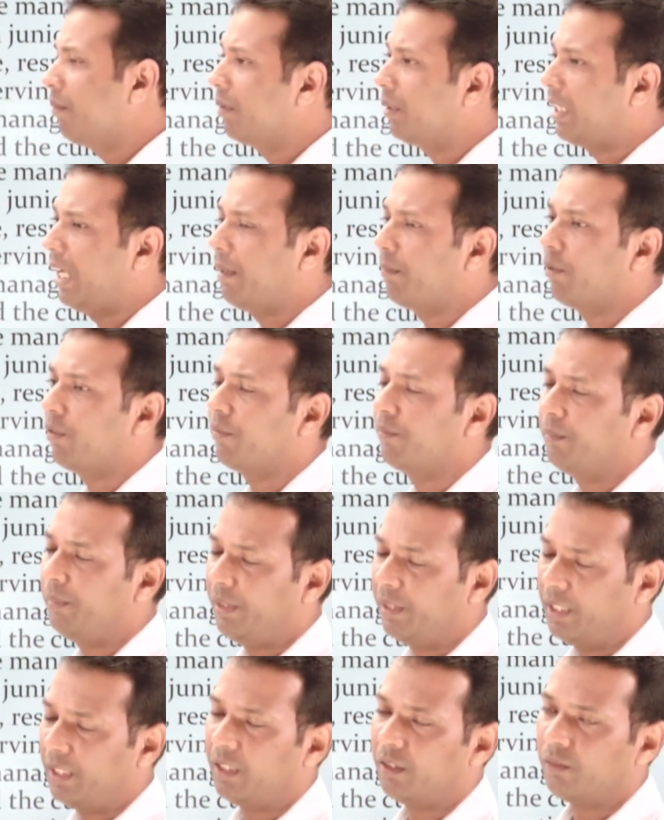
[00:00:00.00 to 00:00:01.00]
type of
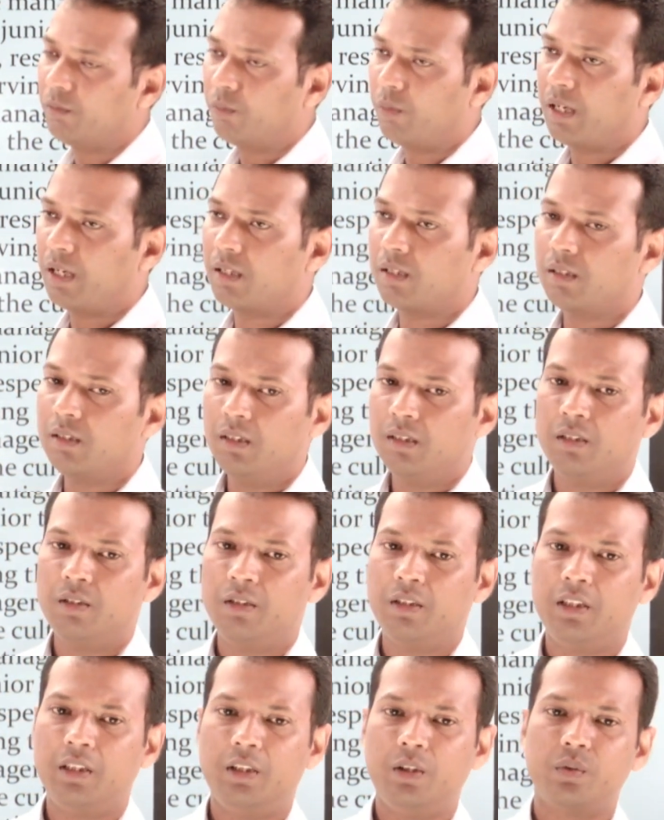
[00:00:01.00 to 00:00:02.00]
meeting, where
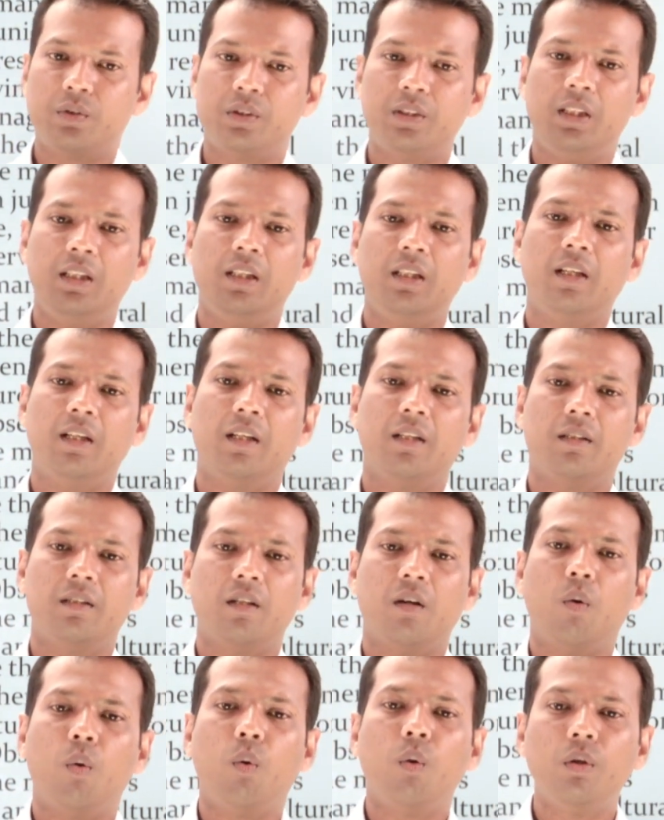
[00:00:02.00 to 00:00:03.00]
you see
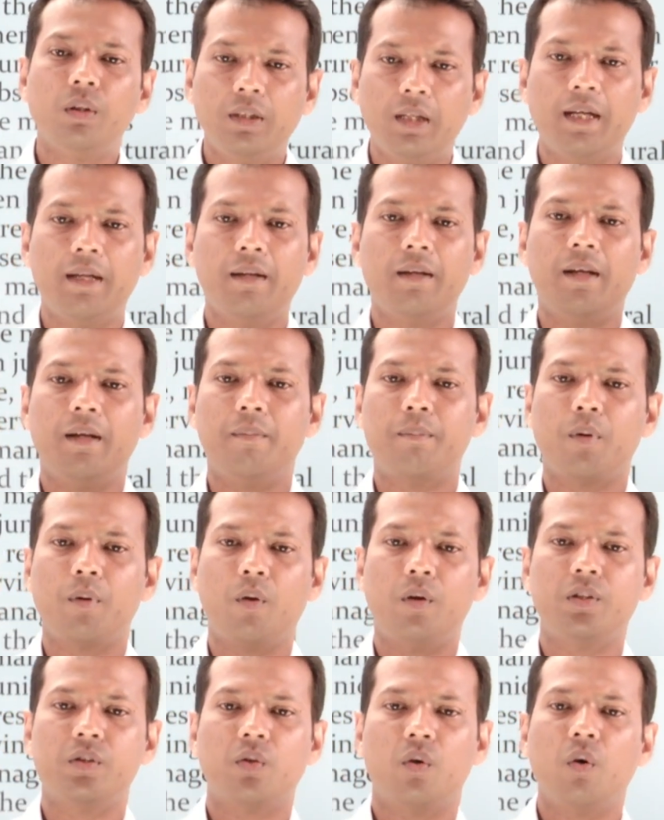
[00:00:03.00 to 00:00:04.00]
all the
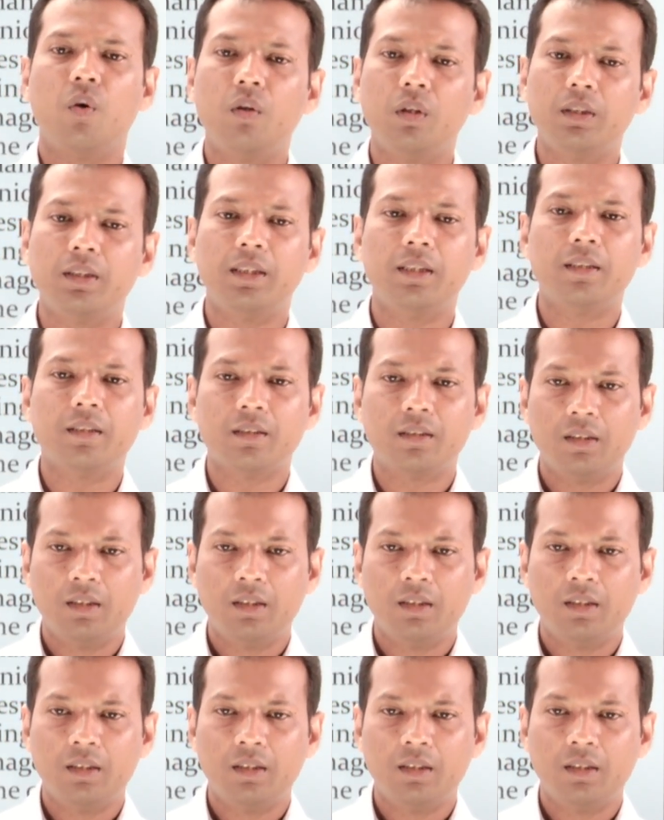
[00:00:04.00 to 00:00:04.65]
employees, all the